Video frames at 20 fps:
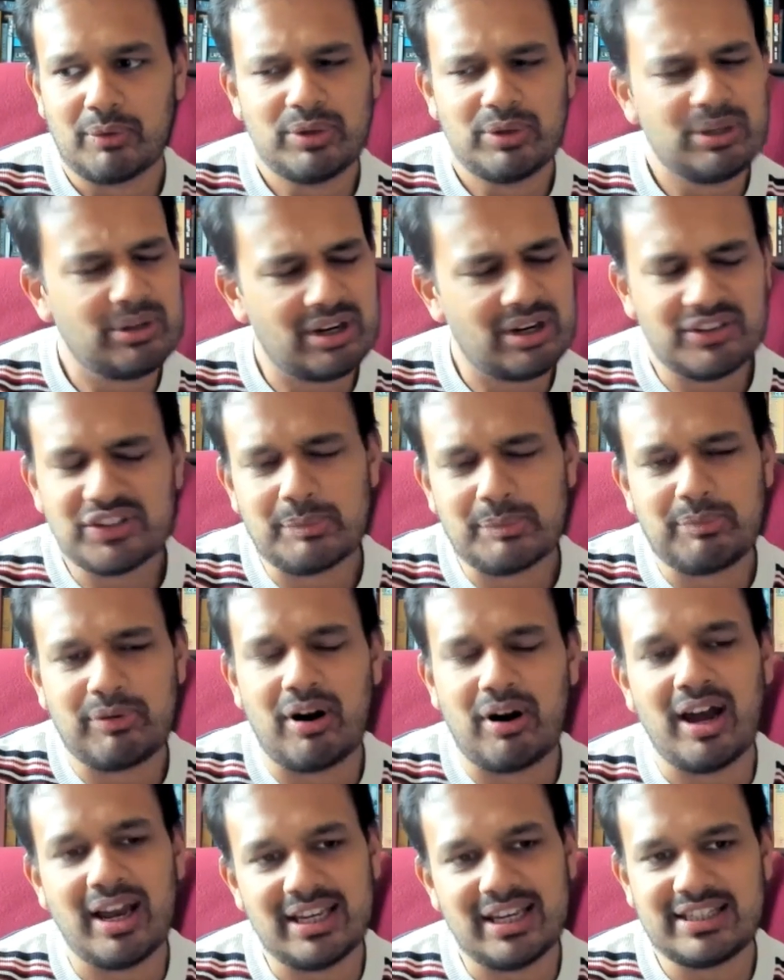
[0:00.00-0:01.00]
were you kind of
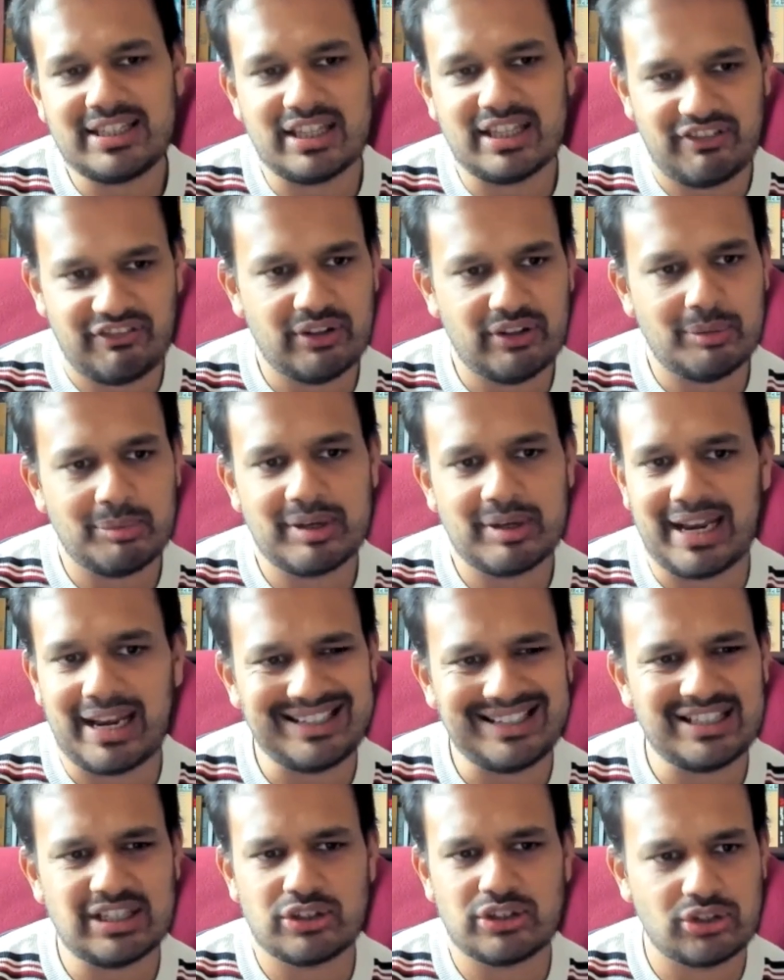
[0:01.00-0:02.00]
surprised that the film
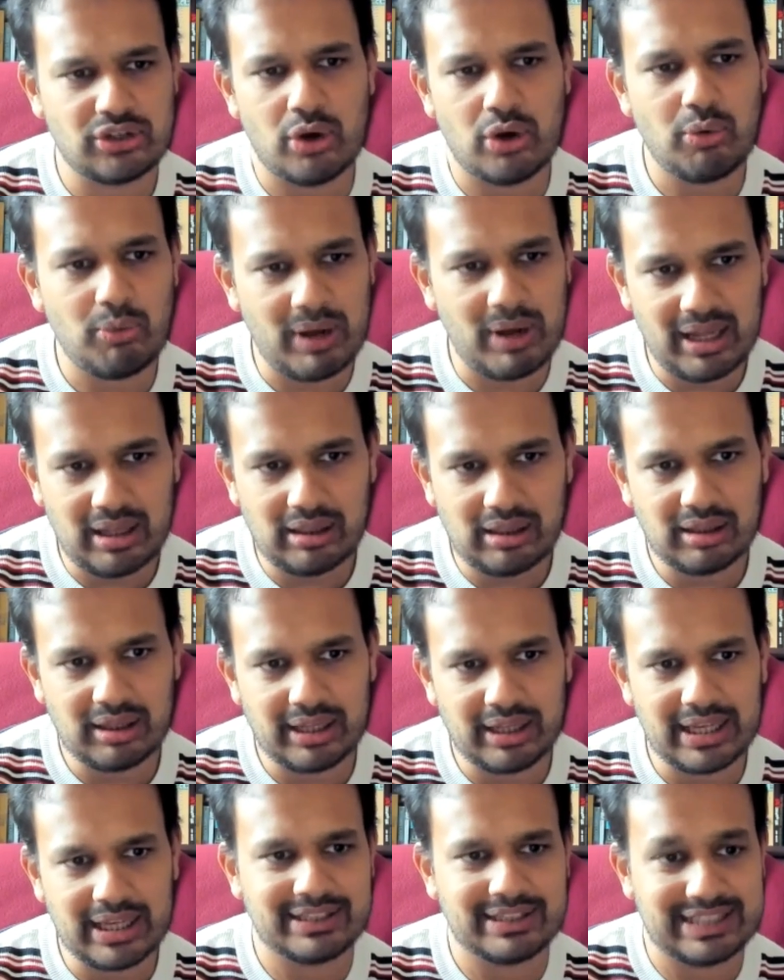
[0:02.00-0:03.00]
connected so well,
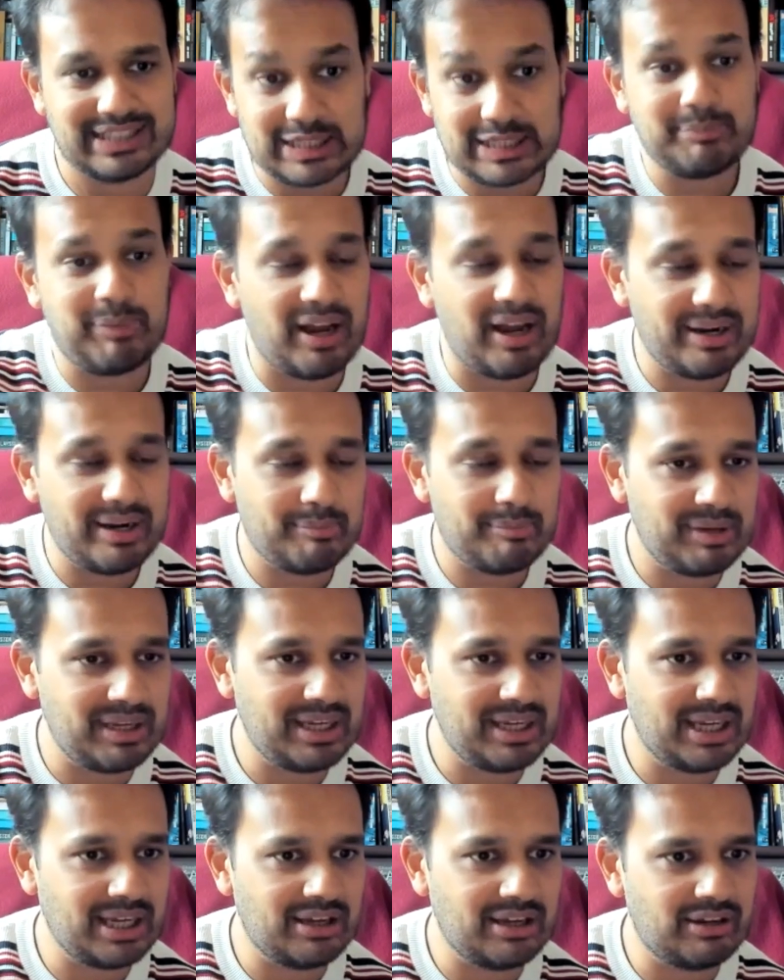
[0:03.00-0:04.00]
despite
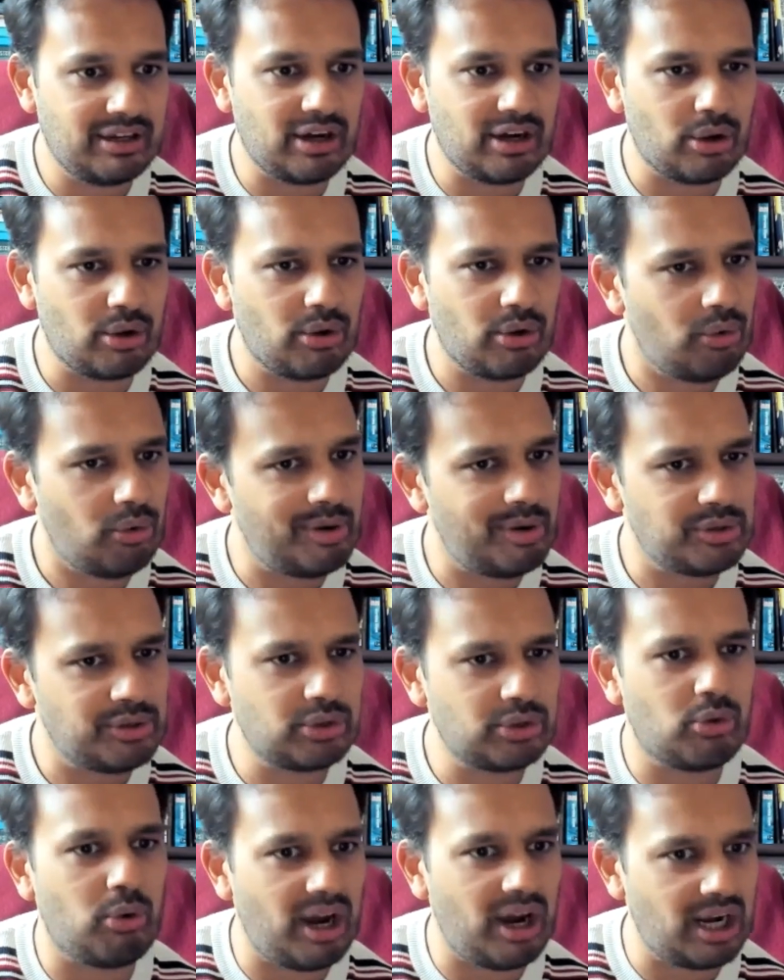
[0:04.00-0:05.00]
being,
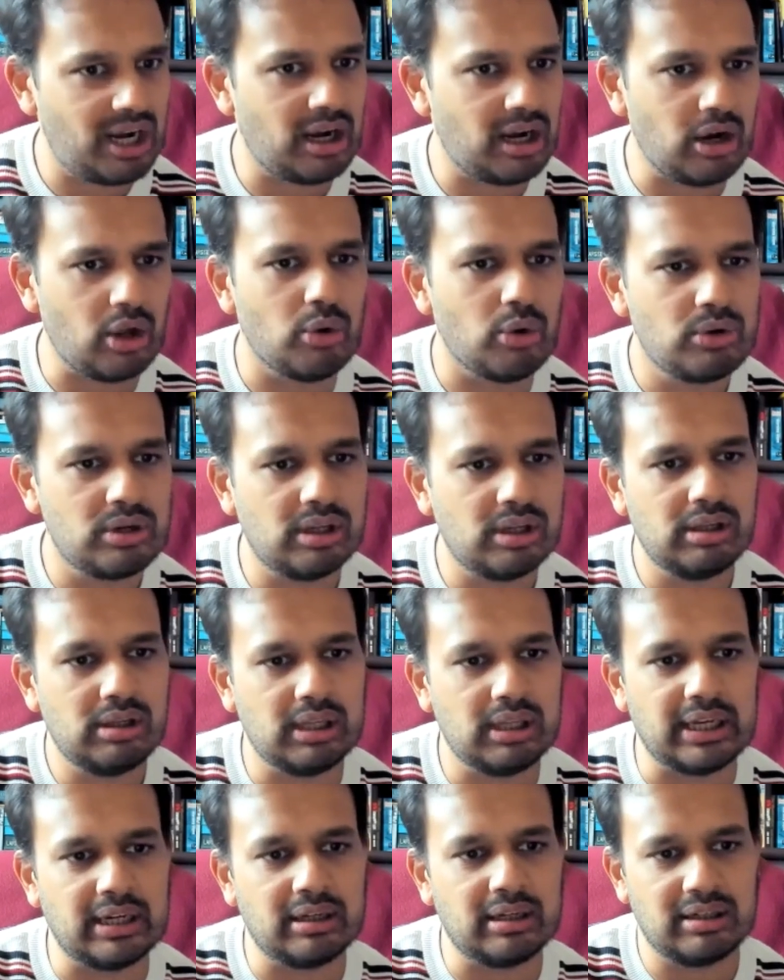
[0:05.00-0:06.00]
almost quite
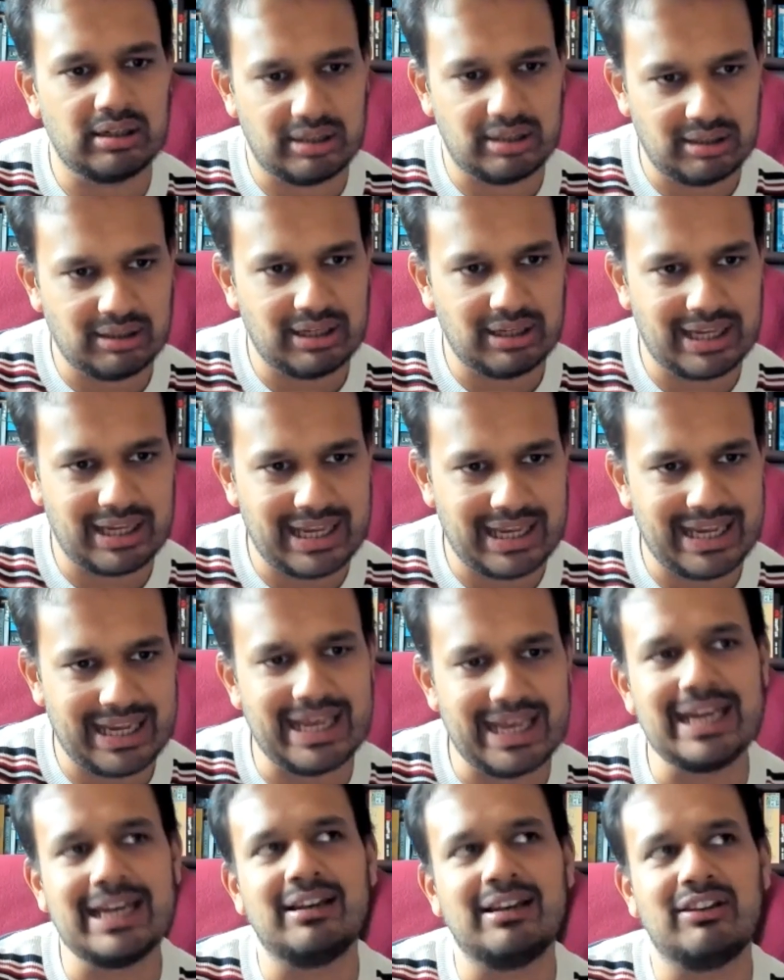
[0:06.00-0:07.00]
local in
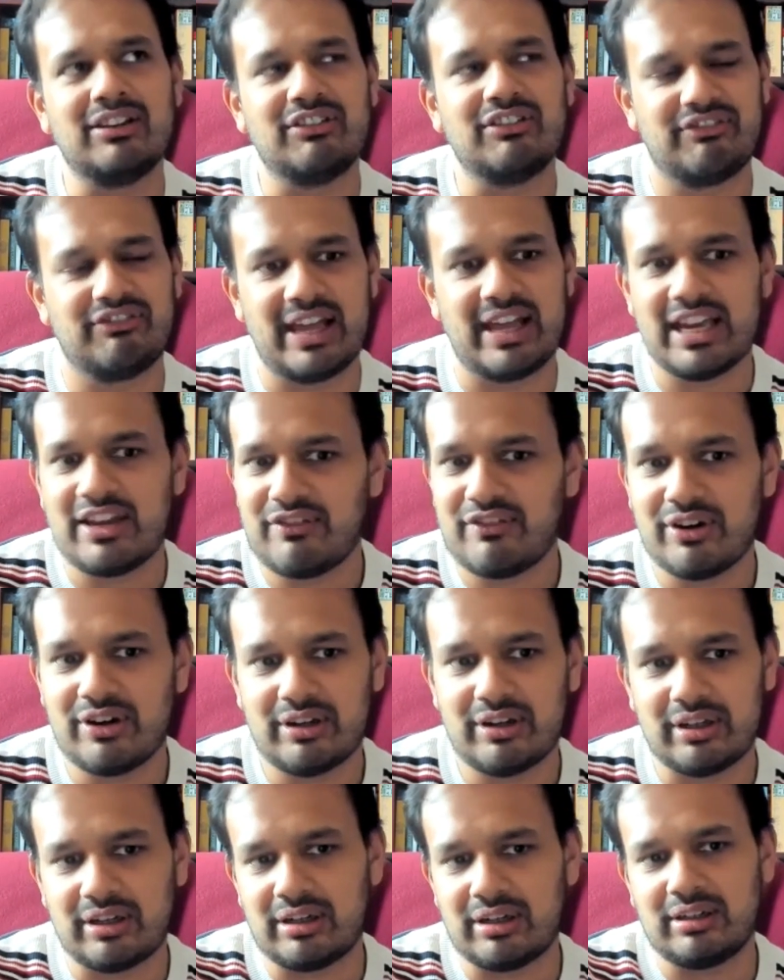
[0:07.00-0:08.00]
the
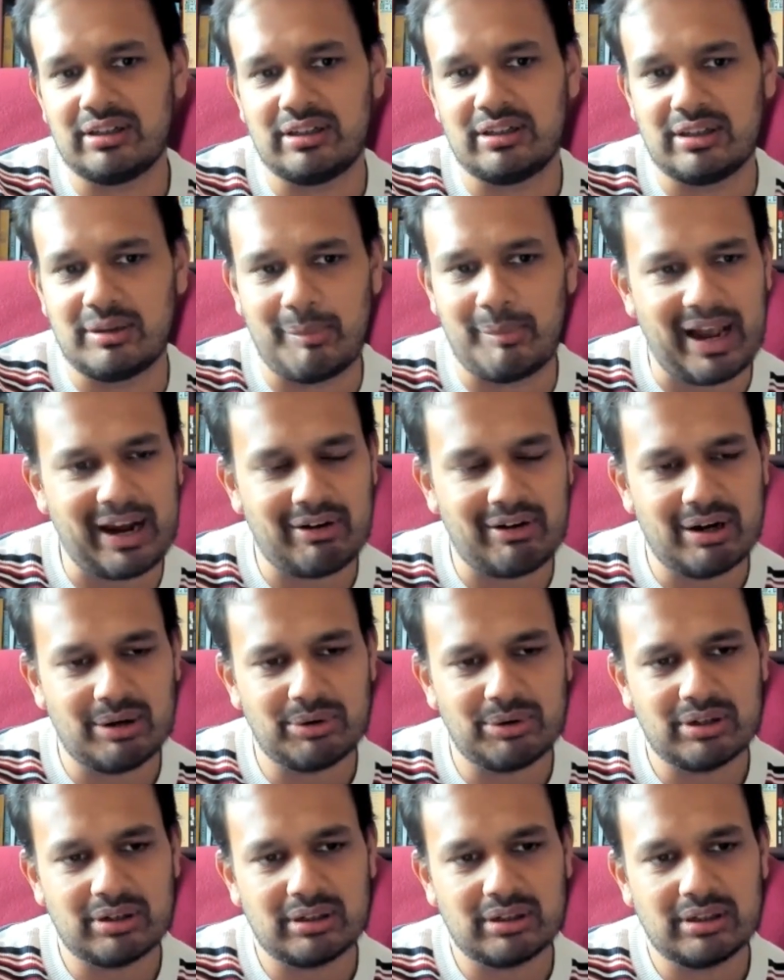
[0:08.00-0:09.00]
flavor and in the
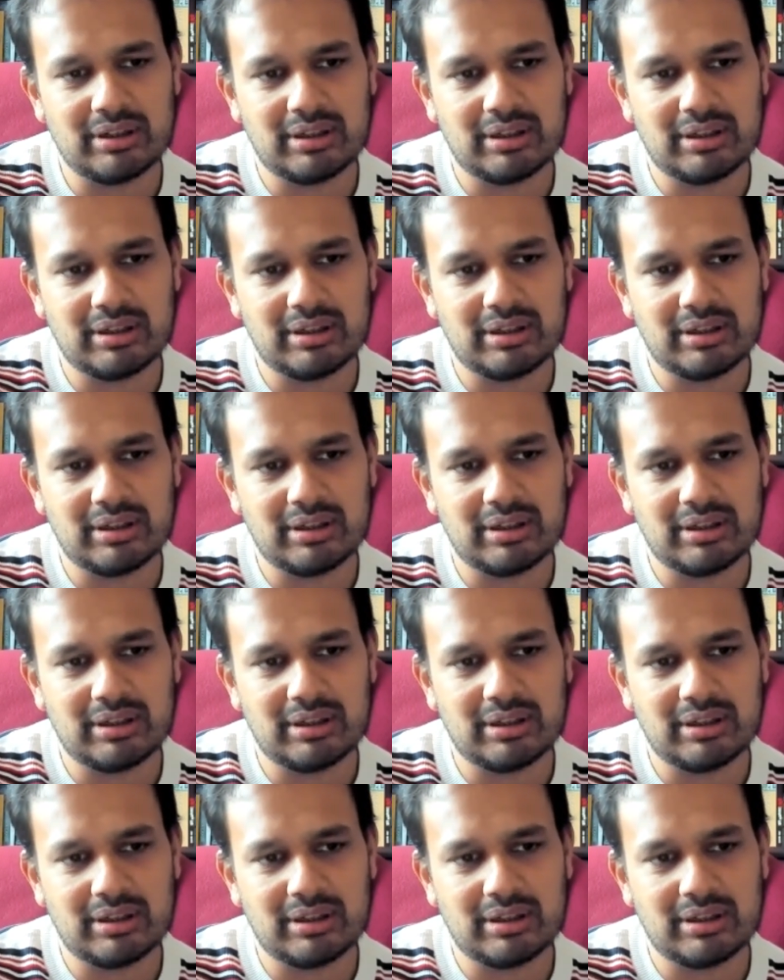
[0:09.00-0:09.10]
background?